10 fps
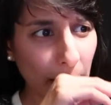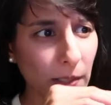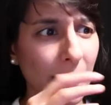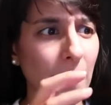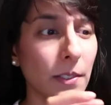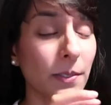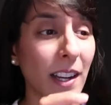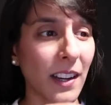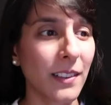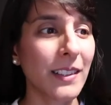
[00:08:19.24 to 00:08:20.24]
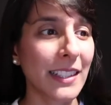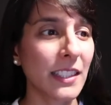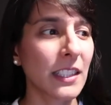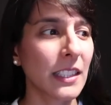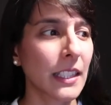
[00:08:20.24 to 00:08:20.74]
your sense of
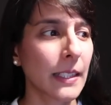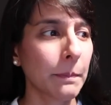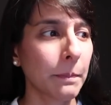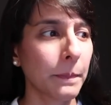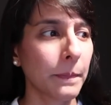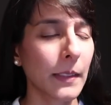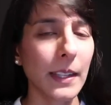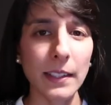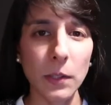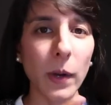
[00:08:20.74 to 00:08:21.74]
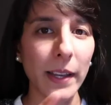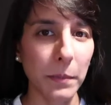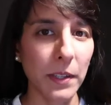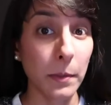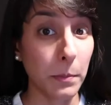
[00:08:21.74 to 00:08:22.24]
courage gets quite a
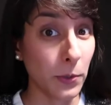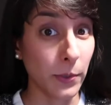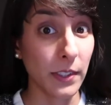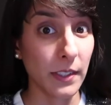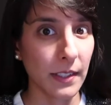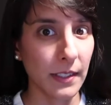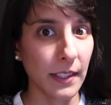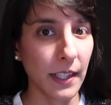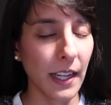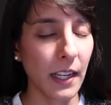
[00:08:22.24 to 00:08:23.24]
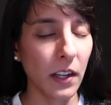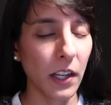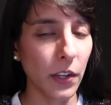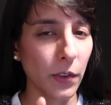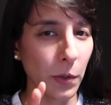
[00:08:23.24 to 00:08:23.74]
bit of a boost Okay, now
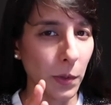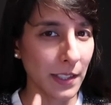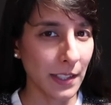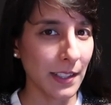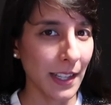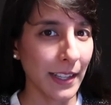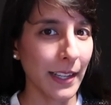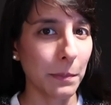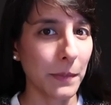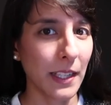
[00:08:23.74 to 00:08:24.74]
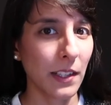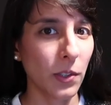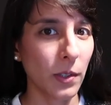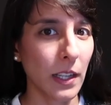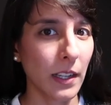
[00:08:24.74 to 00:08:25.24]
I don't know what's exactly happening in
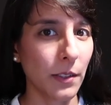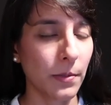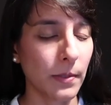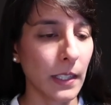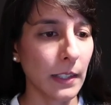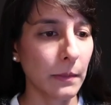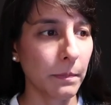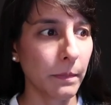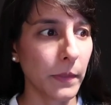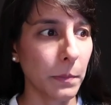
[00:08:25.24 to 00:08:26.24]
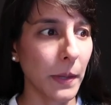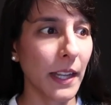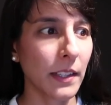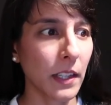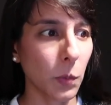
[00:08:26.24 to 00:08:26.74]
your life. Um,
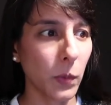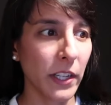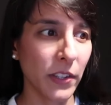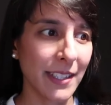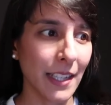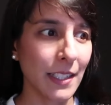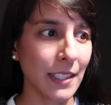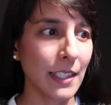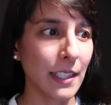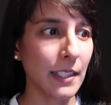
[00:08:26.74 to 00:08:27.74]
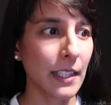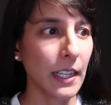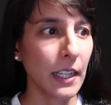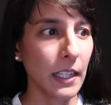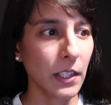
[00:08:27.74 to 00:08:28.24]
depending on where your ascendant is,
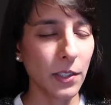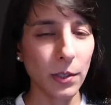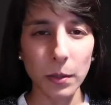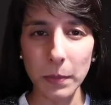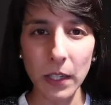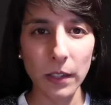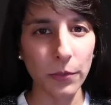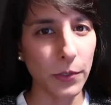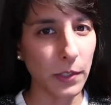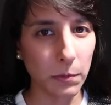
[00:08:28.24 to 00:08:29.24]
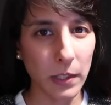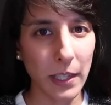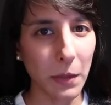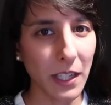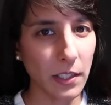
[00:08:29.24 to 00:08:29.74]
you could be going through some
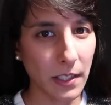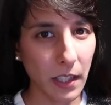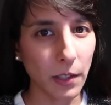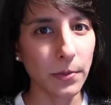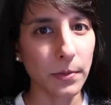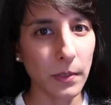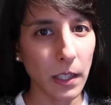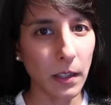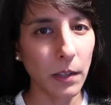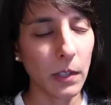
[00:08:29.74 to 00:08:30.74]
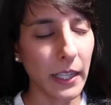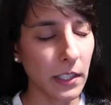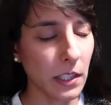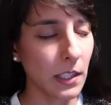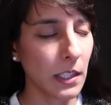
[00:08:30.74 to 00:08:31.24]
really major stuff in
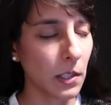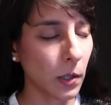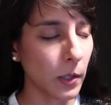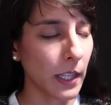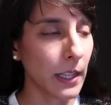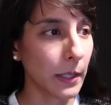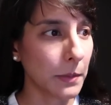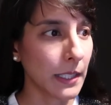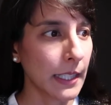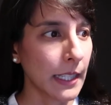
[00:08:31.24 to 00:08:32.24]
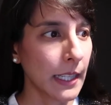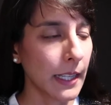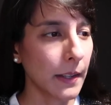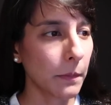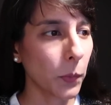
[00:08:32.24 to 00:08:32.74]
relation to this solar eclipse.
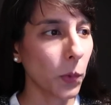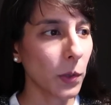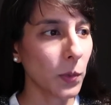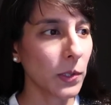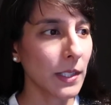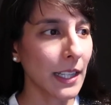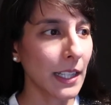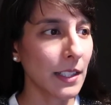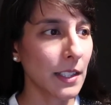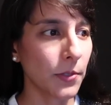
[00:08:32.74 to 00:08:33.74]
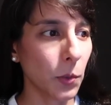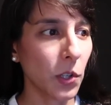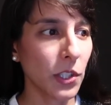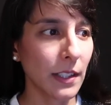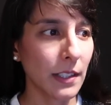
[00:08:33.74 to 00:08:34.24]
Um, what I will say is if you're
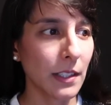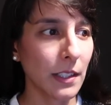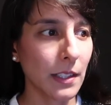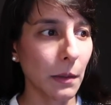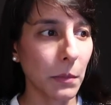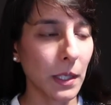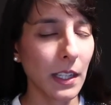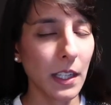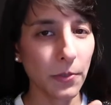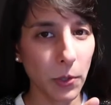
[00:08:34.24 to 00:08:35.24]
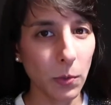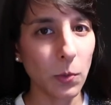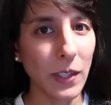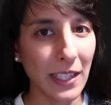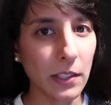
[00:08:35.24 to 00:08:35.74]
watching this in December and if you
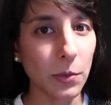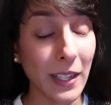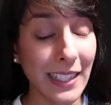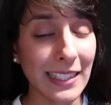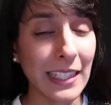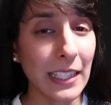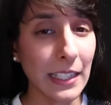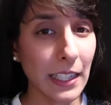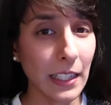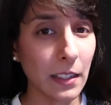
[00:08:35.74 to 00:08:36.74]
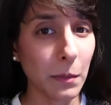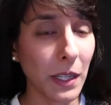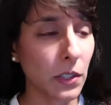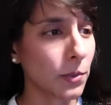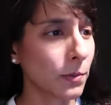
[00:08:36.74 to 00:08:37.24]
need to rest, take time
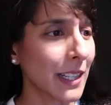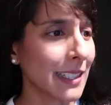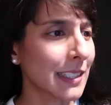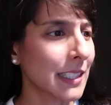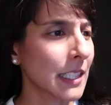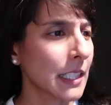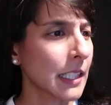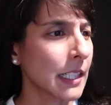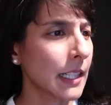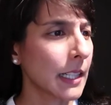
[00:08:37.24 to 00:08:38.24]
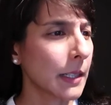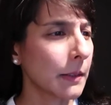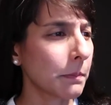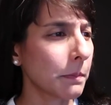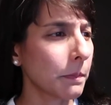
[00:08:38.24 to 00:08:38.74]
out to rest.
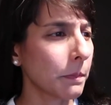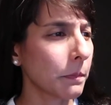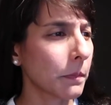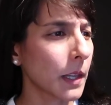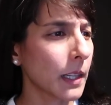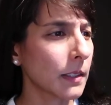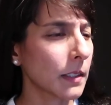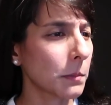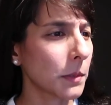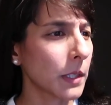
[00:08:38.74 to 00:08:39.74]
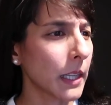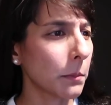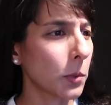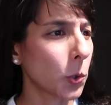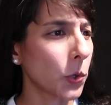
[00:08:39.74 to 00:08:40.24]
Um, that is going to be really
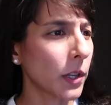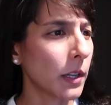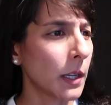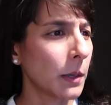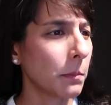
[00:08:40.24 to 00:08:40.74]
important.